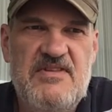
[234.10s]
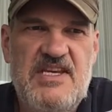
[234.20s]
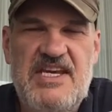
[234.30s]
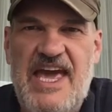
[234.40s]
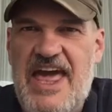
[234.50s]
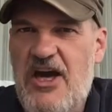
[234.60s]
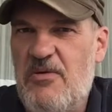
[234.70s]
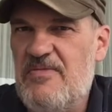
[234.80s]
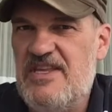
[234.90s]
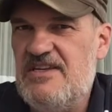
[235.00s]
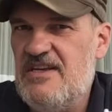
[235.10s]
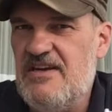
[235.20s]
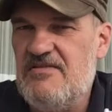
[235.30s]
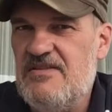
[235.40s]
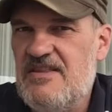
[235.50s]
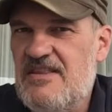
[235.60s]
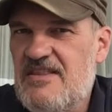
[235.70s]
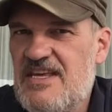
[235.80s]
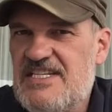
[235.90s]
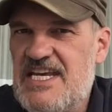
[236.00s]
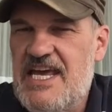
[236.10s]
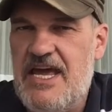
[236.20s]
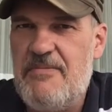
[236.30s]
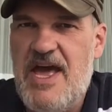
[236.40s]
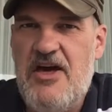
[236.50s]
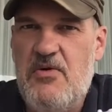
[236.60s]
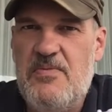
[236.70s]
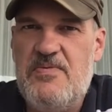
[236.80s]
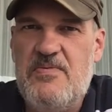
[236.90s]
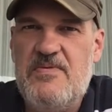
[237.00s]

get help. There's in-game help.